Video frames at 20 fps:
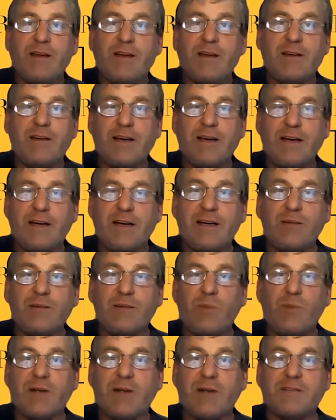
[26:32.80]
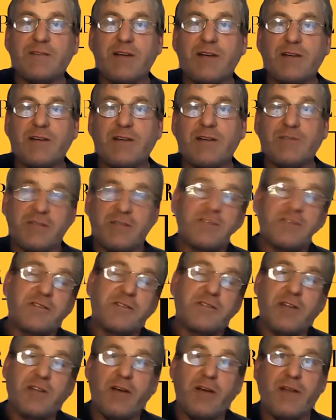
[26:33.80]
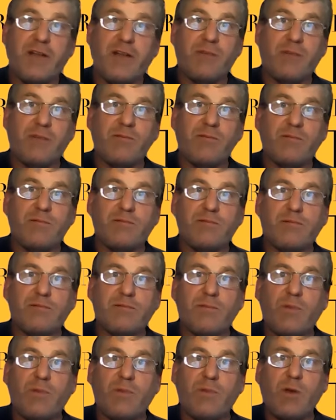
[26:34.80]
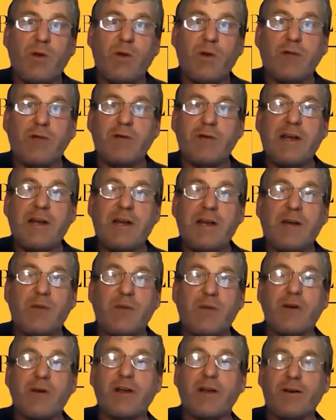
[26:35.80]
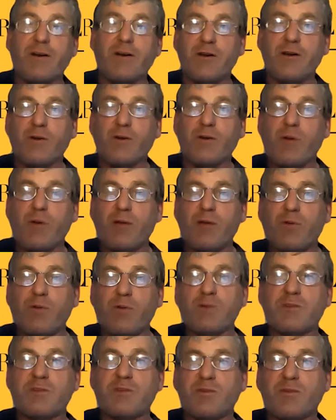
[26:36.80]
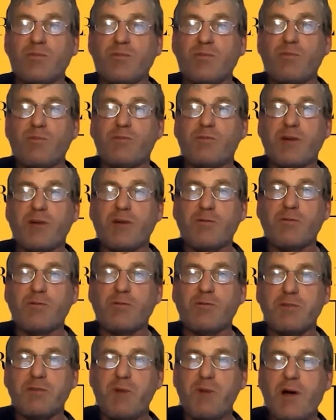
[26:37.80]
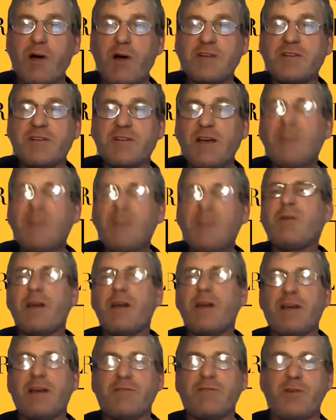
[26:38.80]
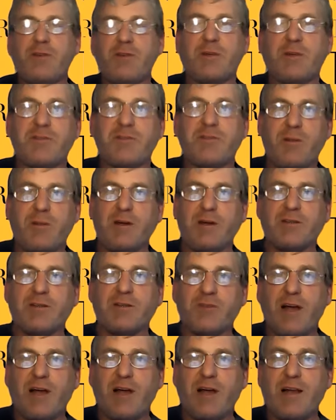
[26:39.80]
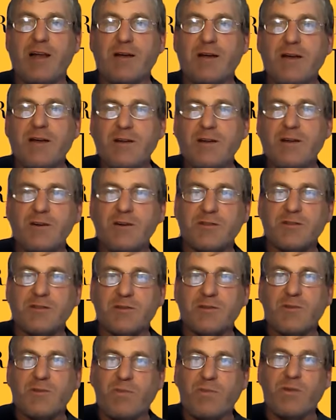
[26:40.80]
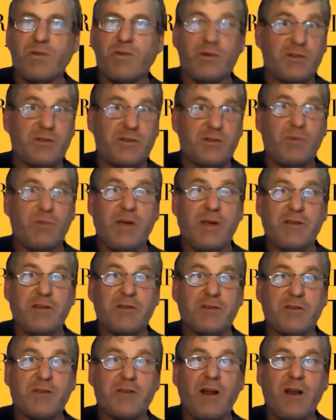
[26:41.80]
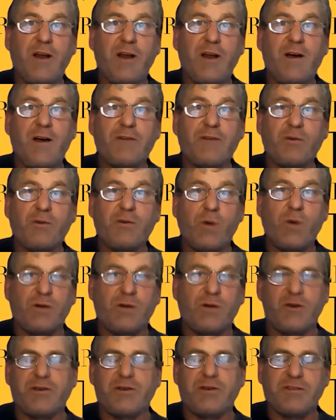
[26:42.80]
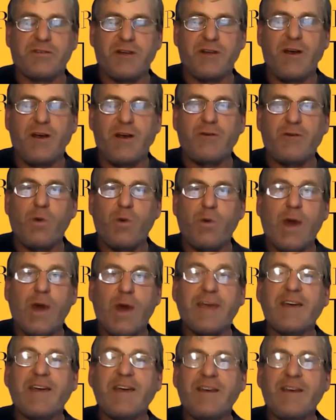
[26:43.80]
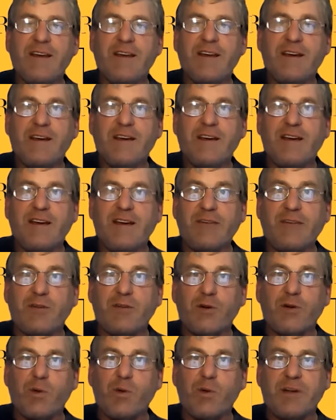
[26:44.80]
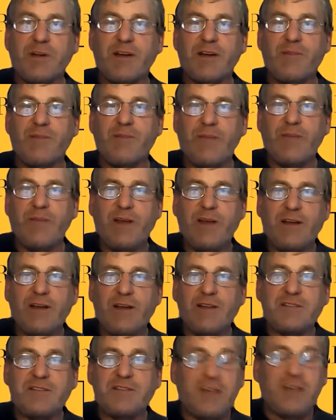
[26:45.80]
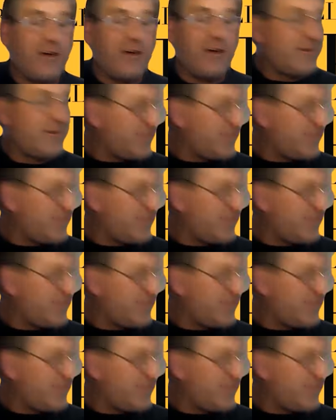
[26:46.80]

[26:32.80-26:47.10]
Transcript: uh, but uh, just to show that you might read in American or European books trouble with mice we don't have too much trouble in Australia because because the bees are still alive and, and not just alive, awake even through winter. So